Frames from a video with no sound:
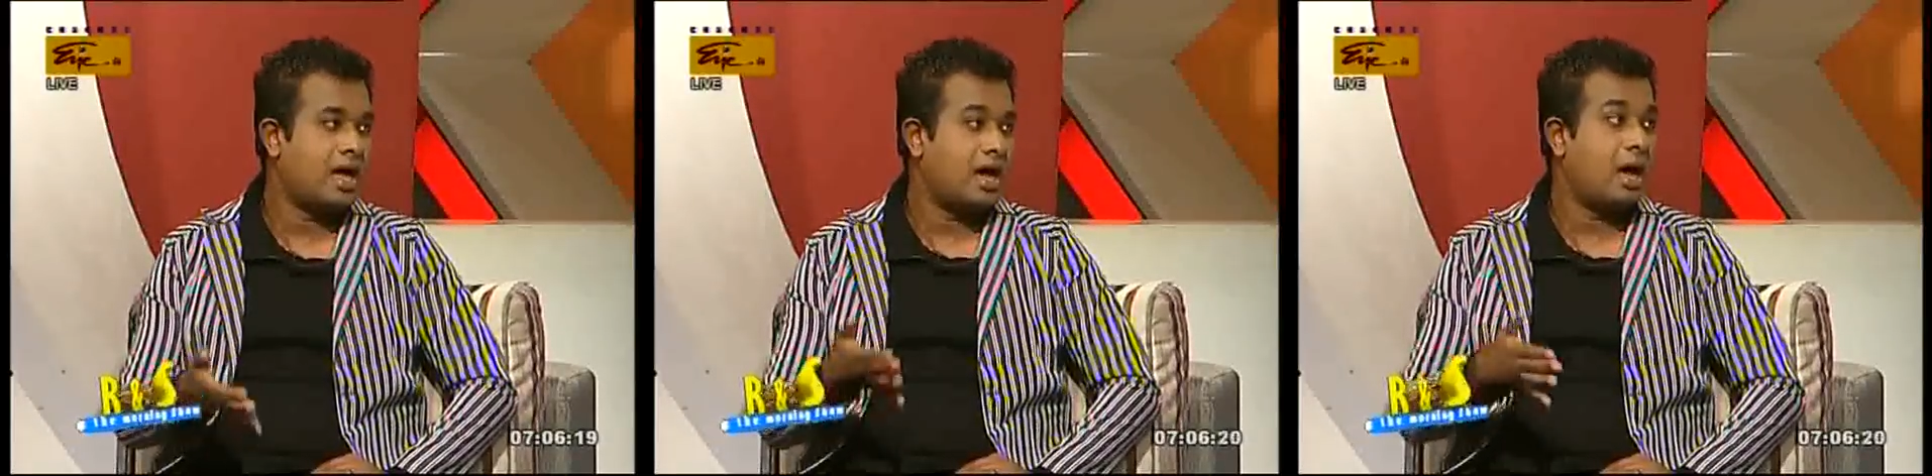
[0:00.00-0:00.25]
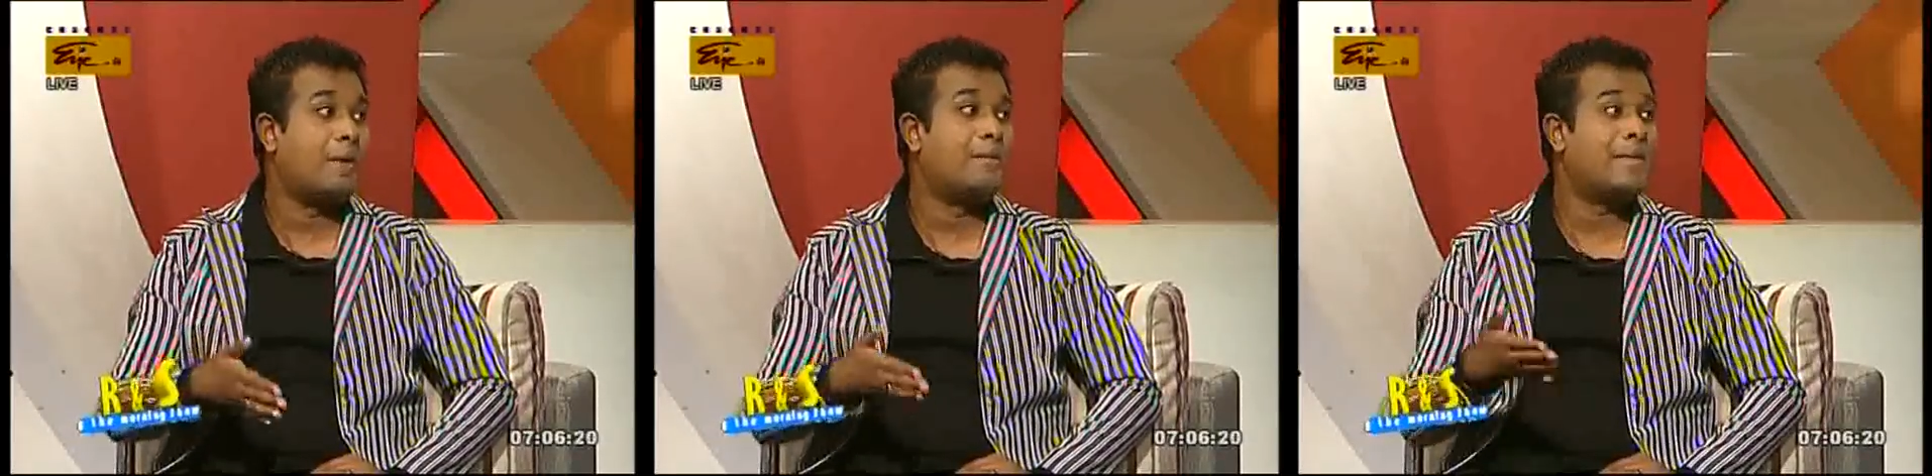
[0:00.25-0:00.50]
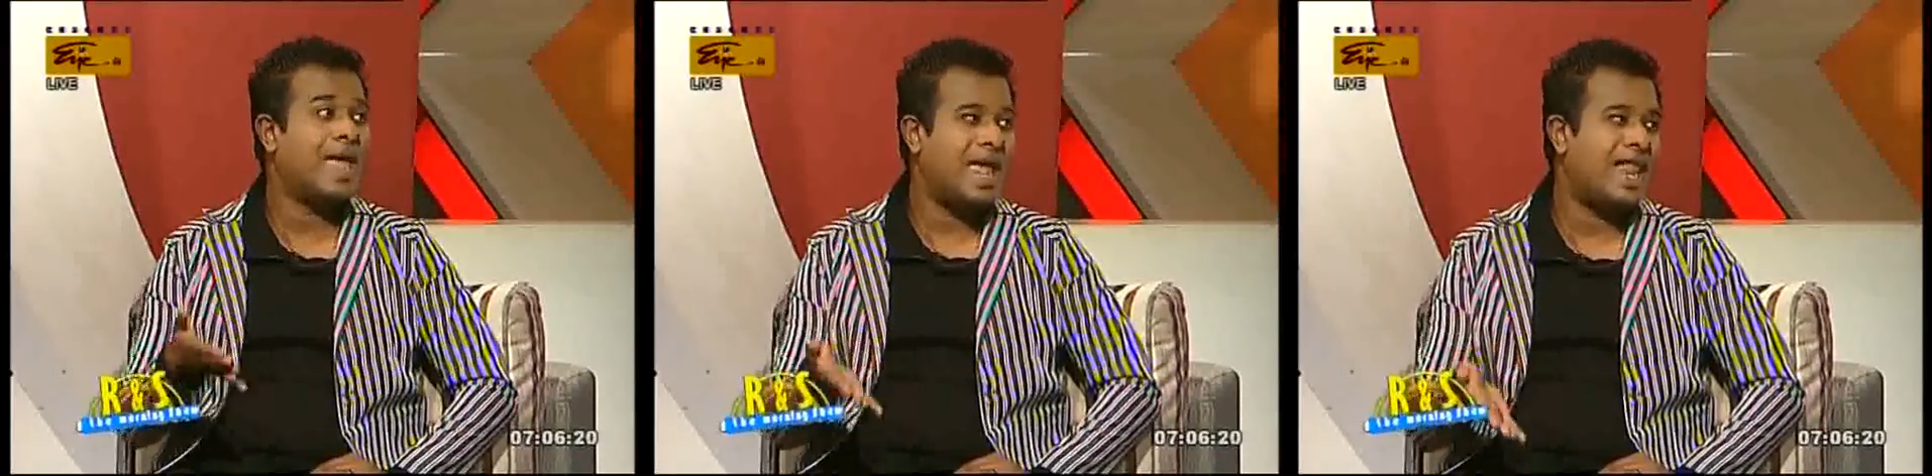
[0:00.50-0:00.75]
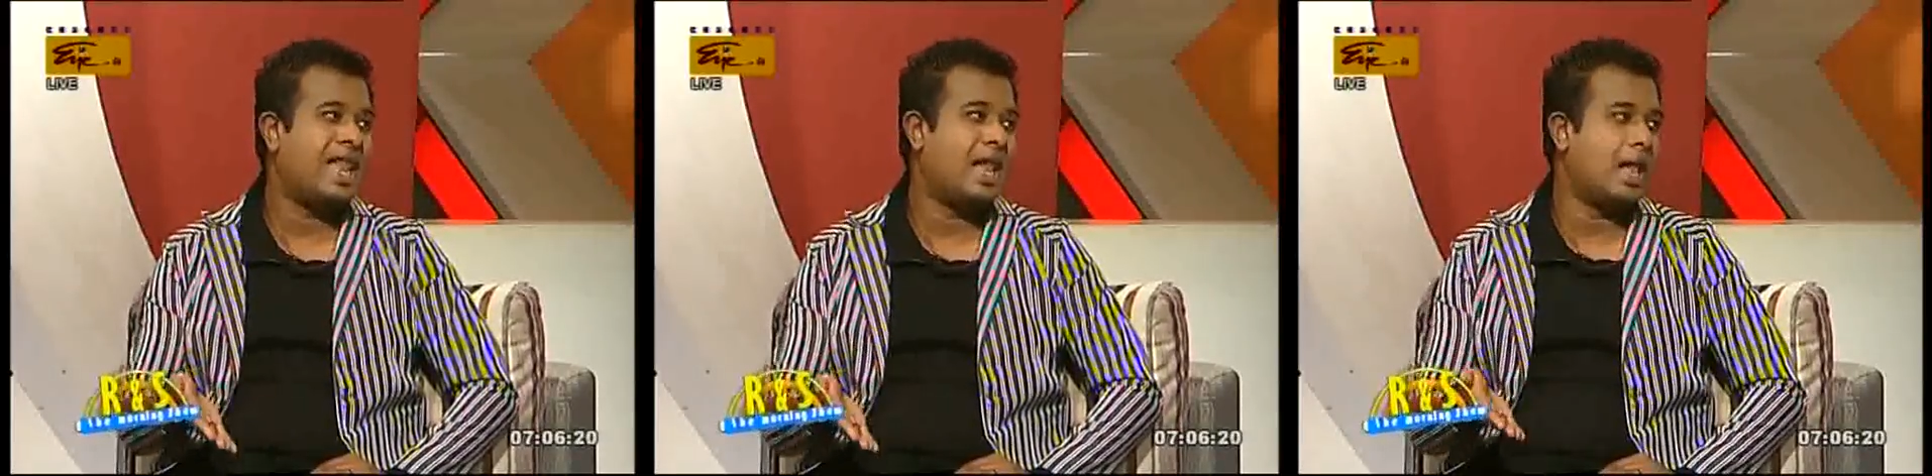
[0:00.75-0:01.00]
a
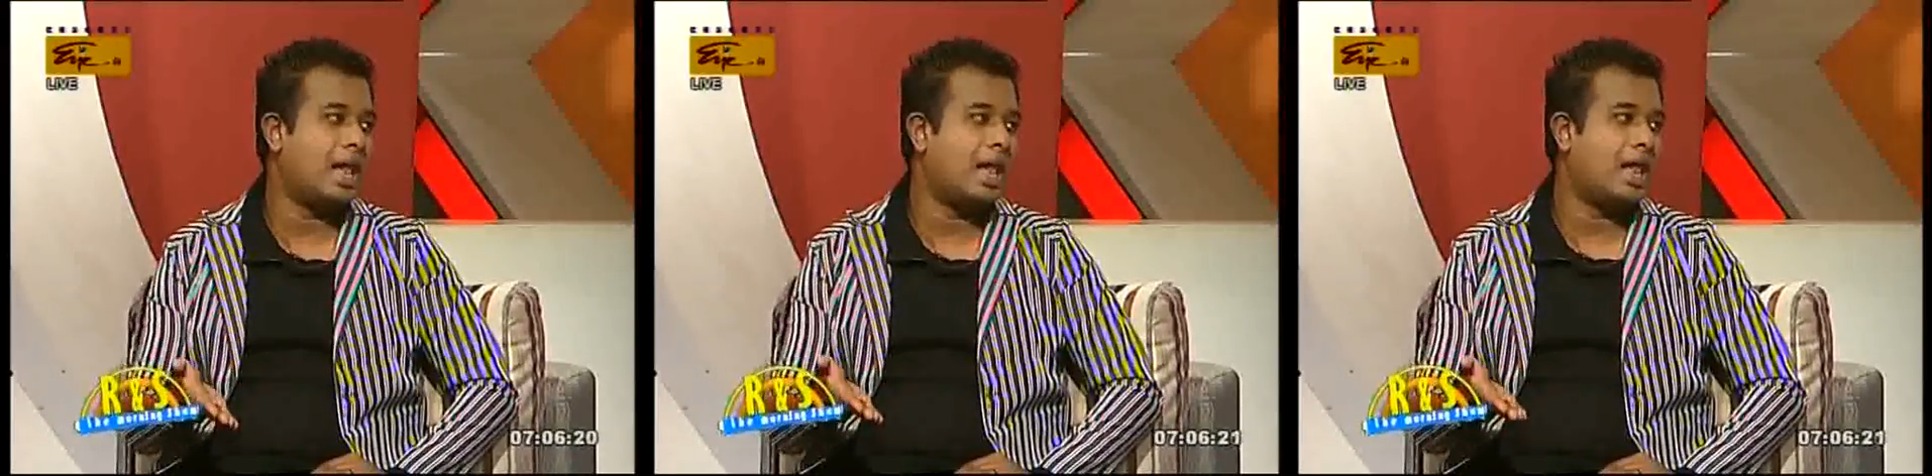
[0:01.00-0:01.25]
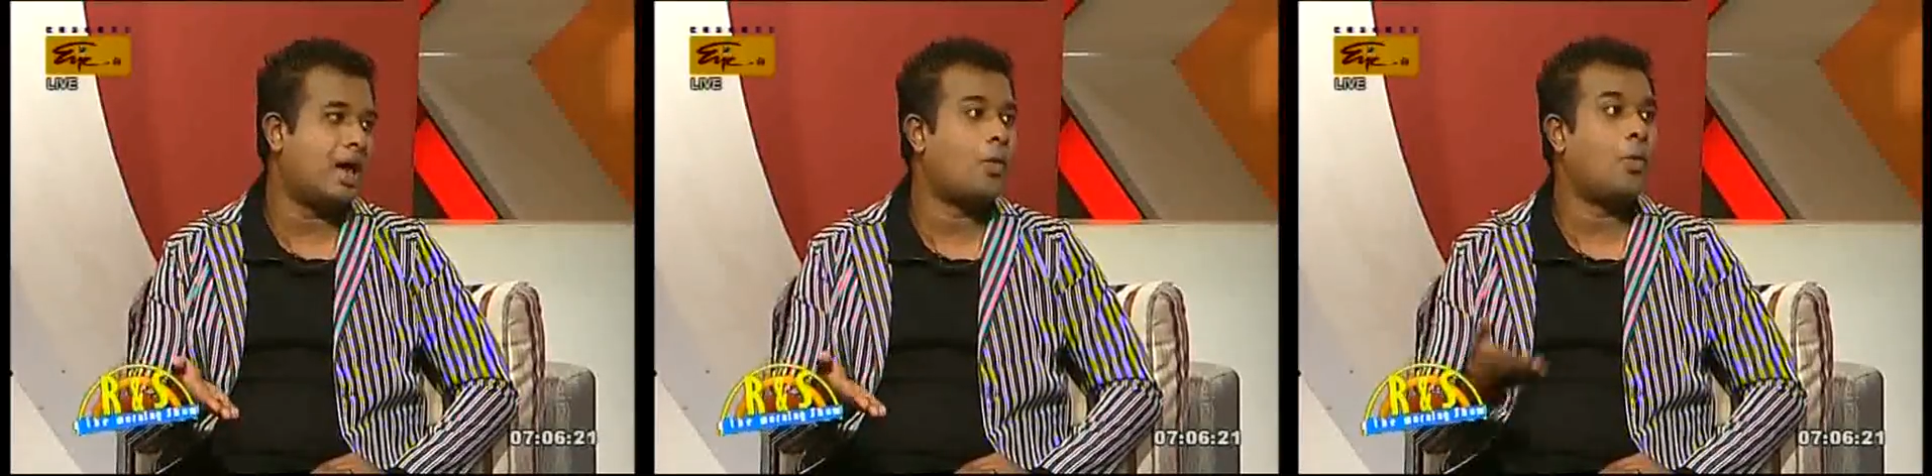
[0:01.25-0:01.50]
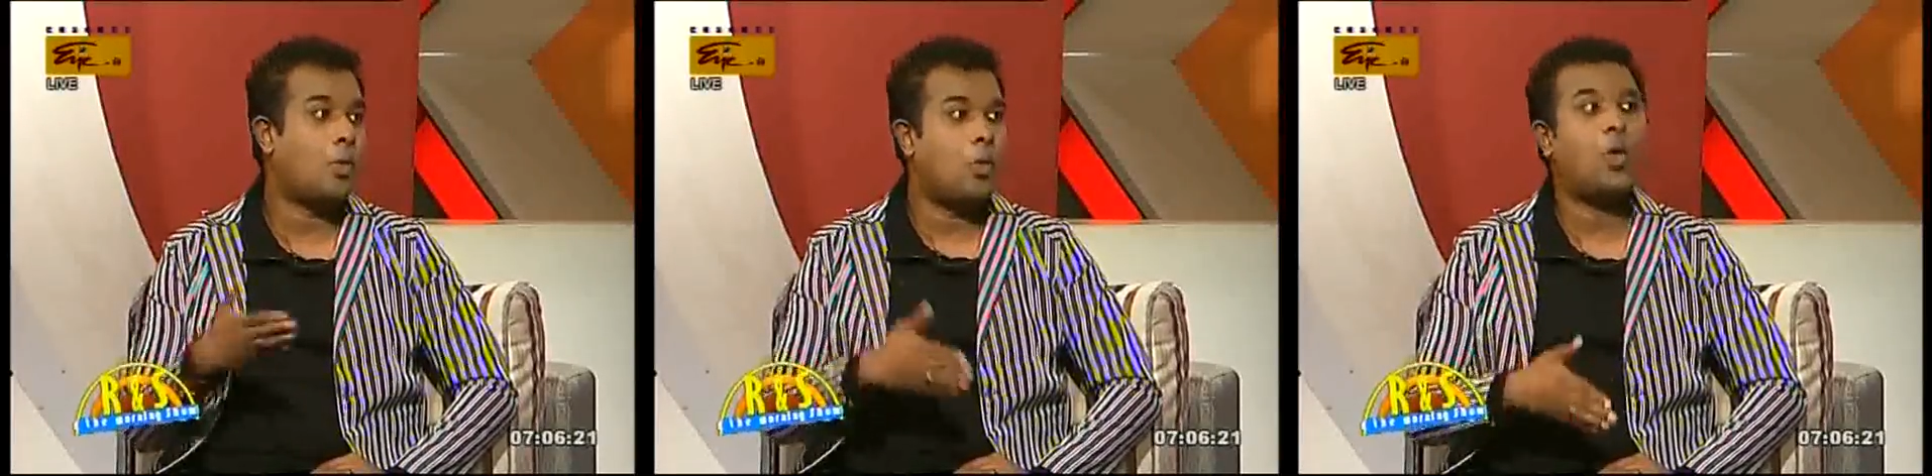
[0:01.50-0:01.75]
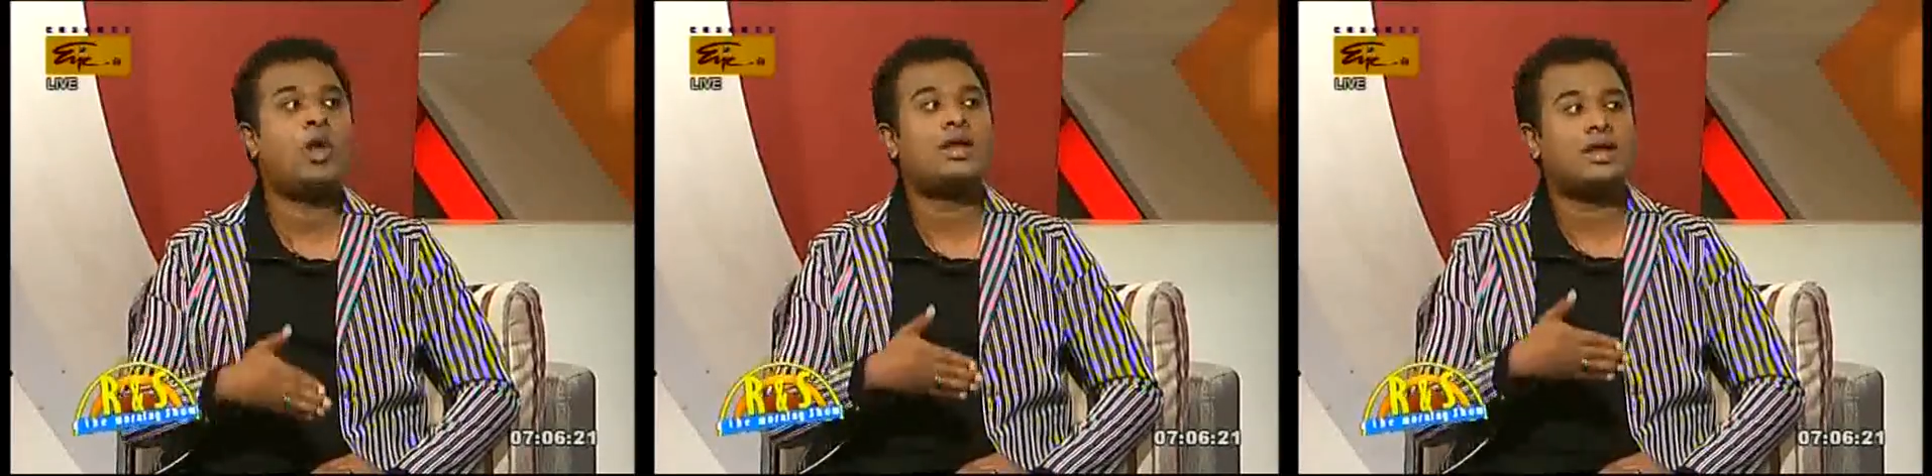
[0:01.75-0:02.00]
male
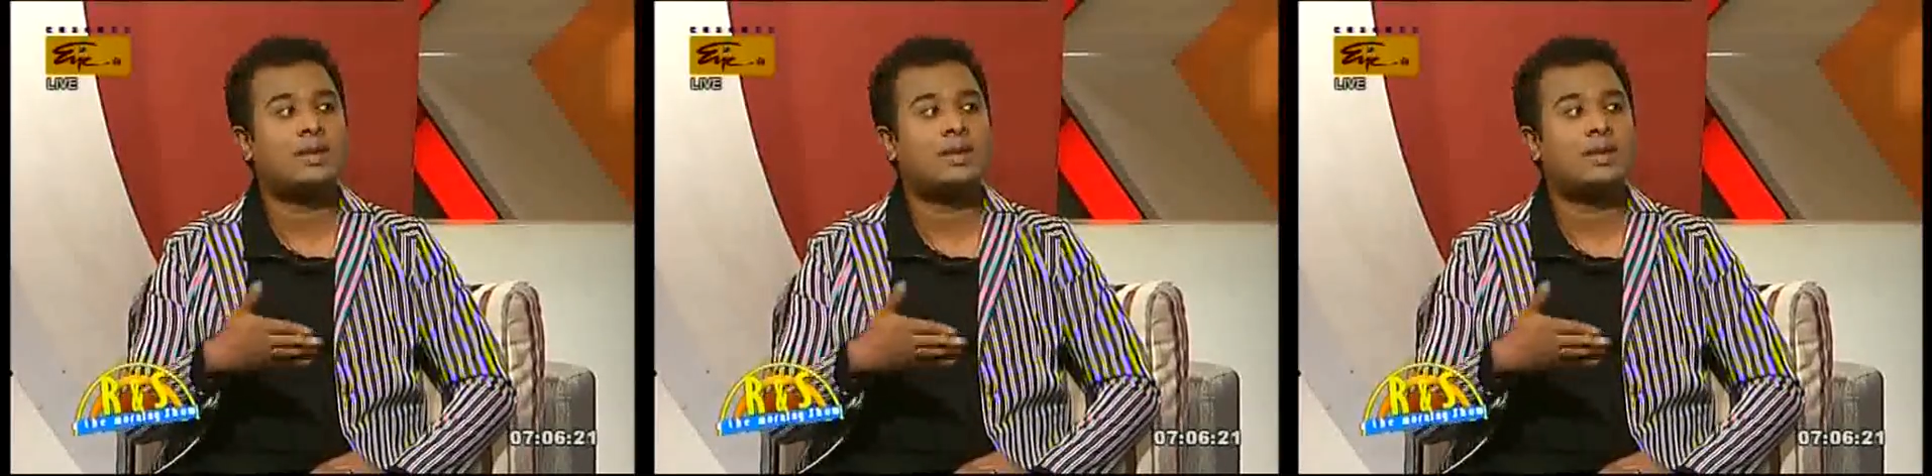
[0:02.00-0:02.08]
won